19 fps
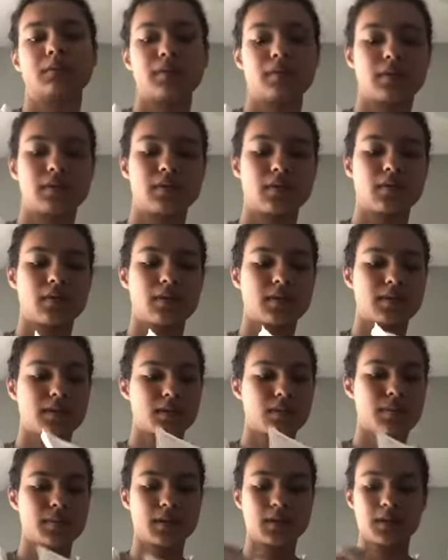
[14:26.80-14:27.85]
So let's
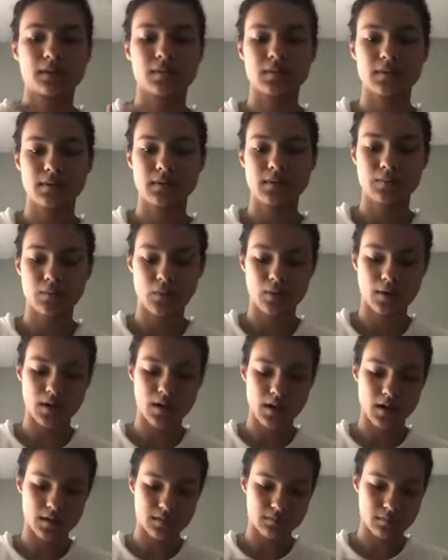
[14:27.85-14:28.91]
open it, do a small
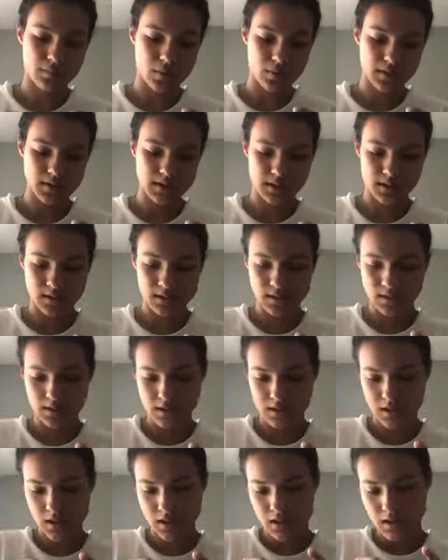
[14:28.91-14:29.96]
unboxing
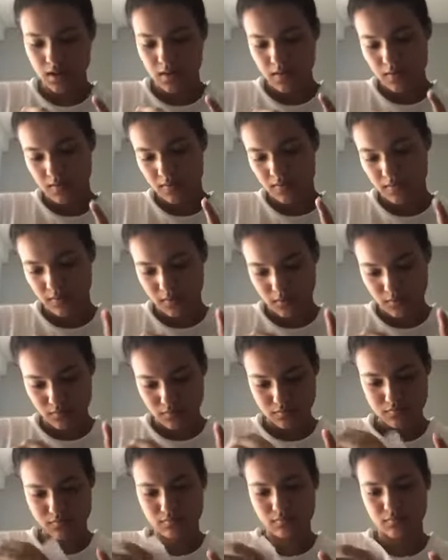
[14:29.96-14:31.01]
for you.
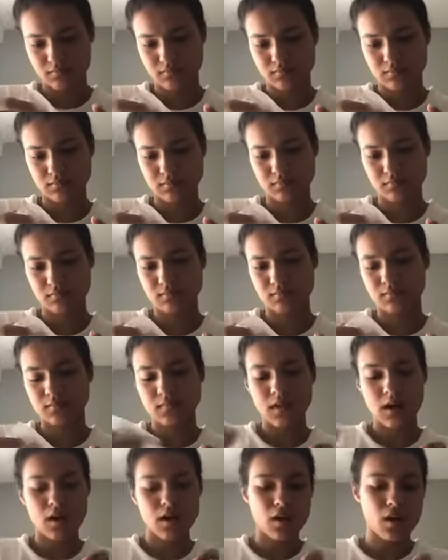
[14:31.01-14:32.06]

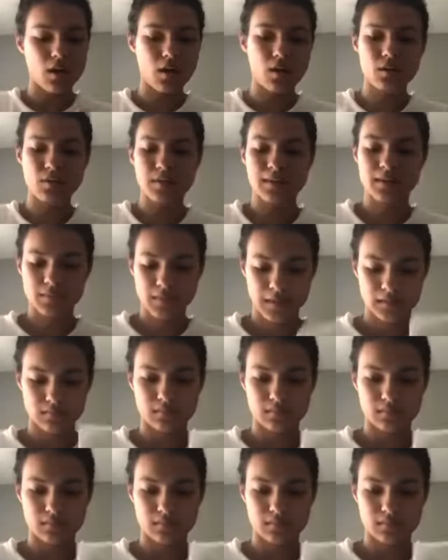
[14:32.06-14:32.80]
Oh, it's mine.